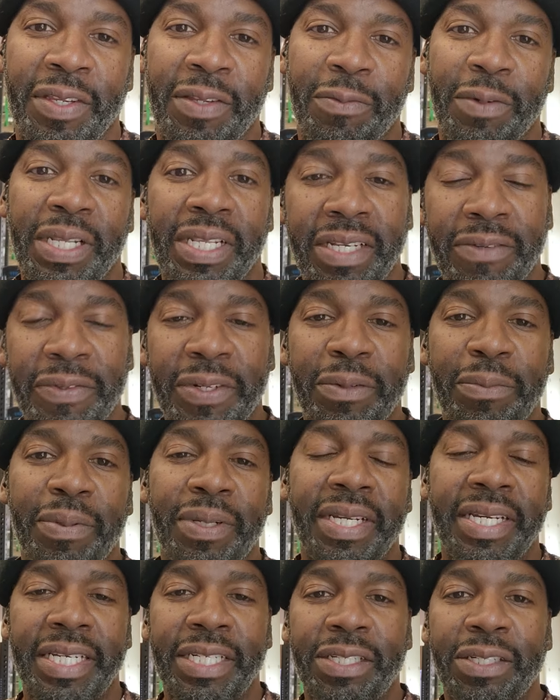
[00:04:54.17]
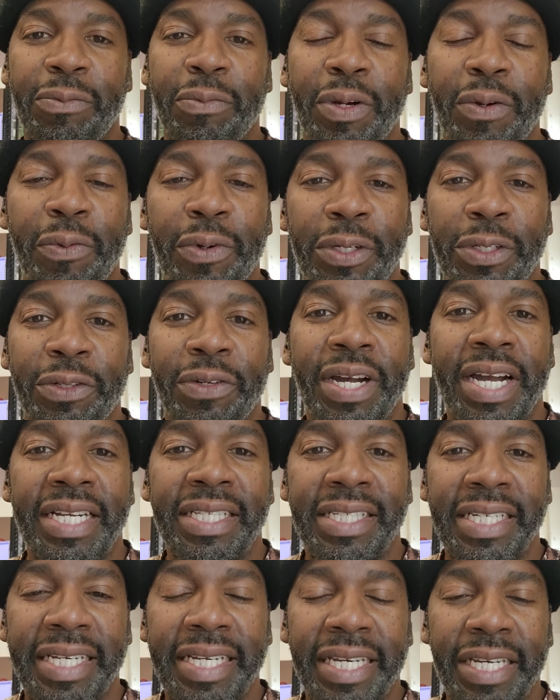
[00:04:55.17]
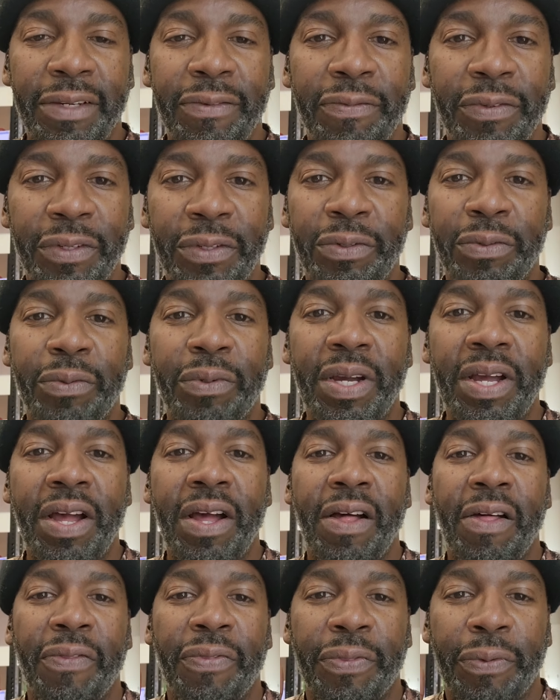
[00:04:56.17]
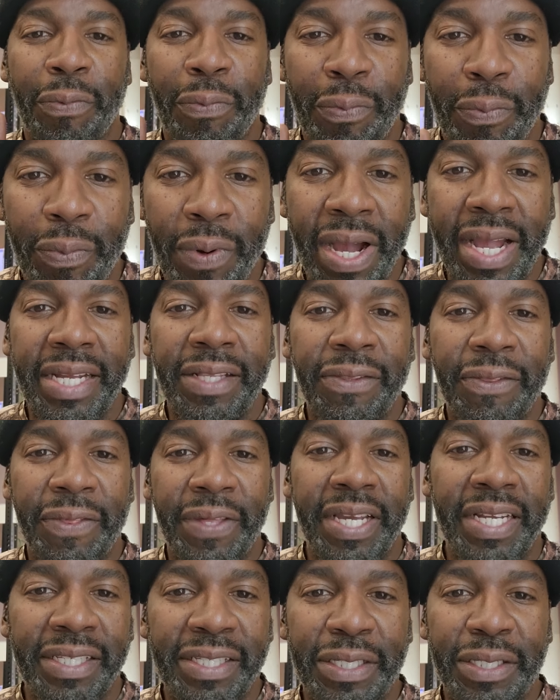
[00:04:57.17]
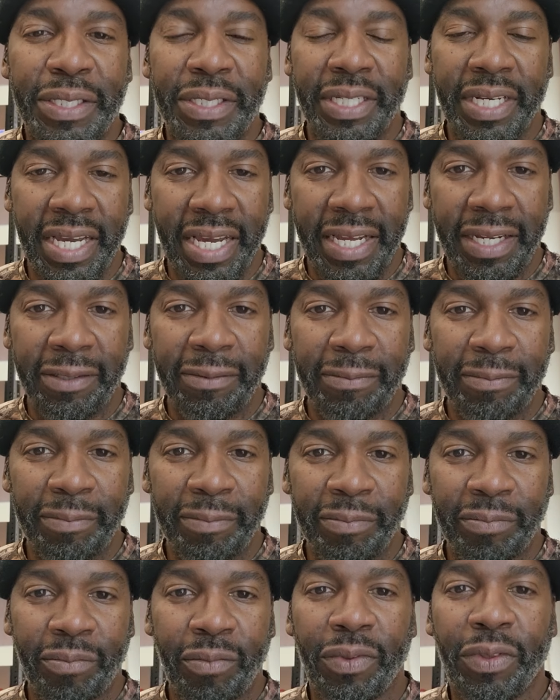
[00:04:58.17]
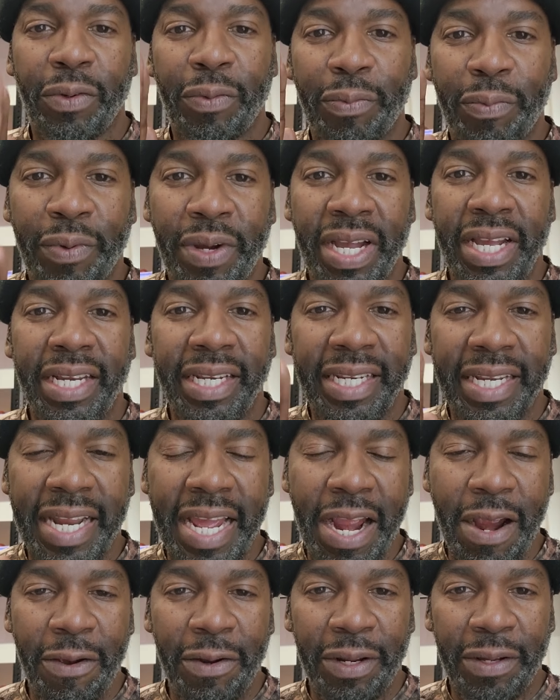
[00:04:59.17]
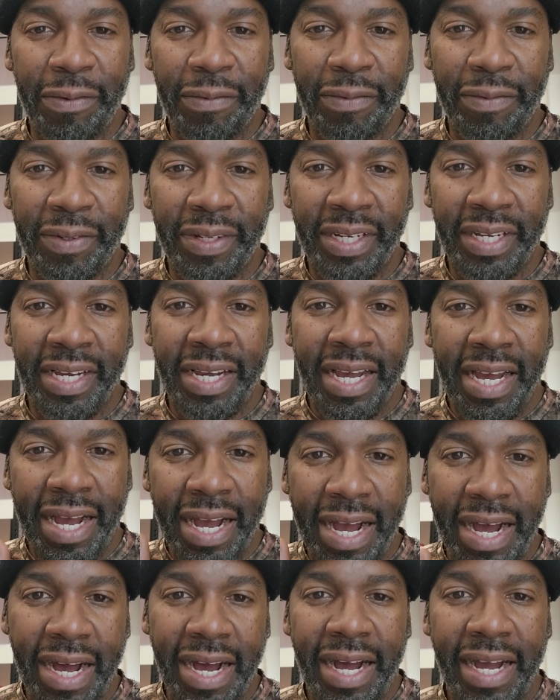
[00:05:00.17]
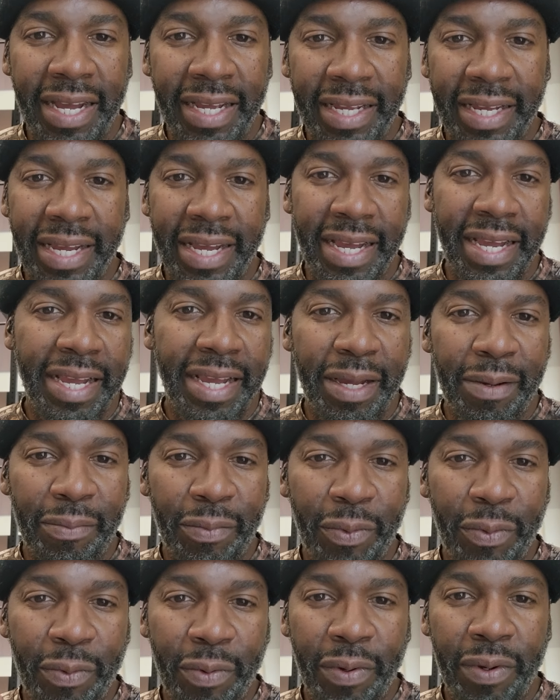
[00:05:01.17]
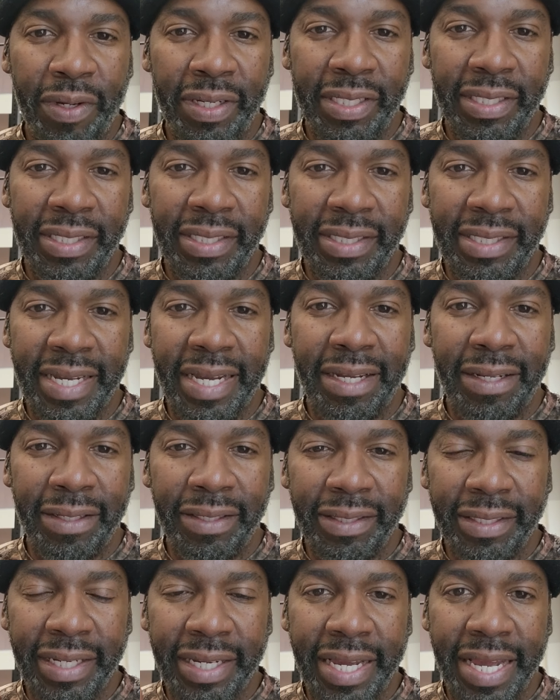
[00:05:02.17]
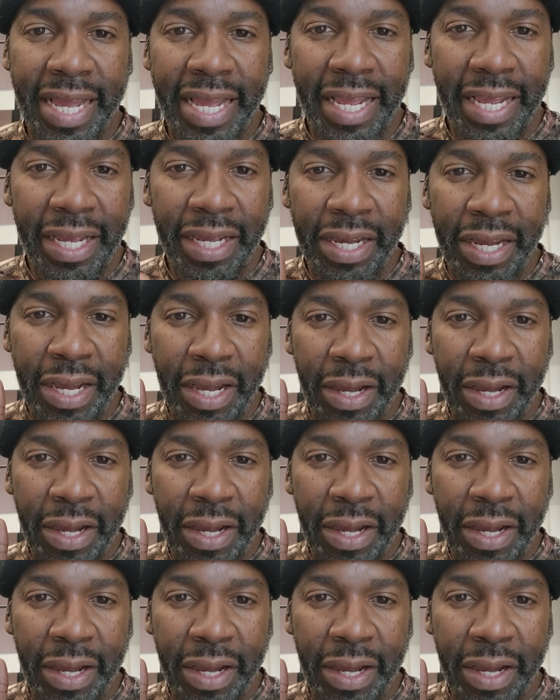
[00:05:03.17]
We live in a place where we're trying to give you the right thing to say. the right narrative. I am Del K.